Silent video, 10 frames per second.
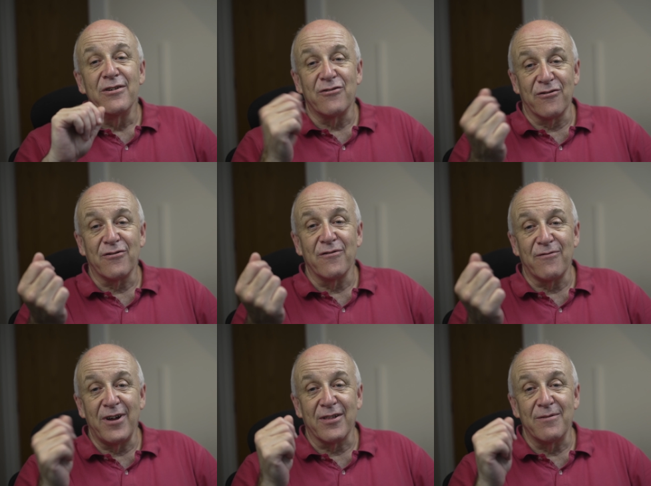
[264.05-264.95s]
just
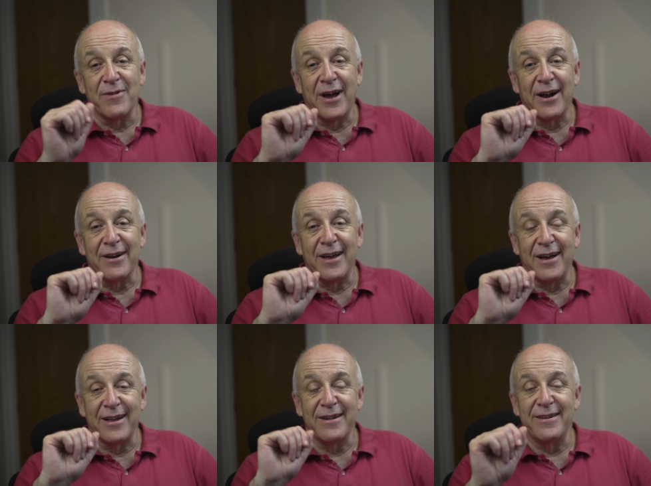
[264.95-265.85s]
flag them down
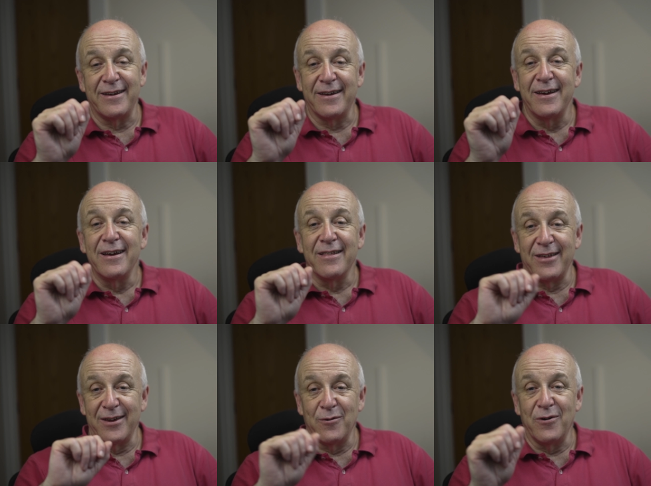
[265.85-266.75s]
and
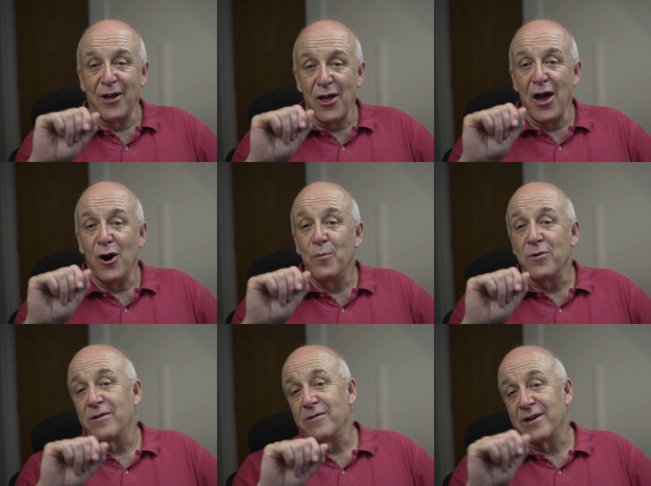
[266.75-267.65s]
they will help
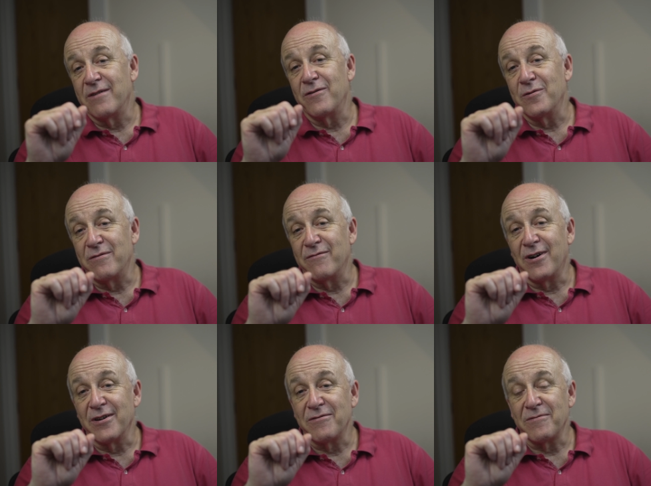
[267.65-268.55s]
you and give you
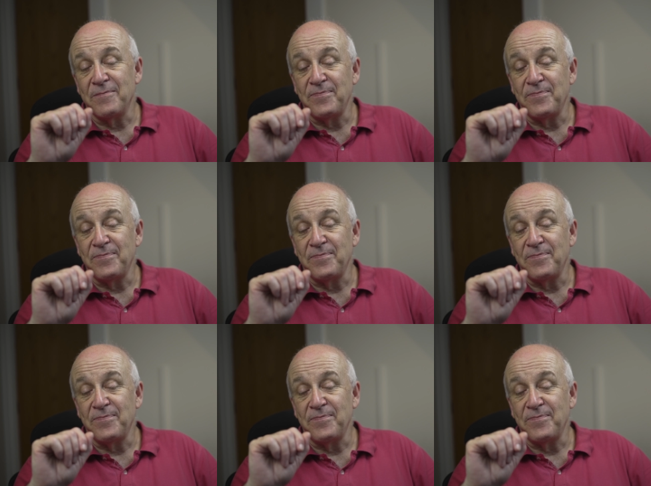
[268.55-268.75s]
advice.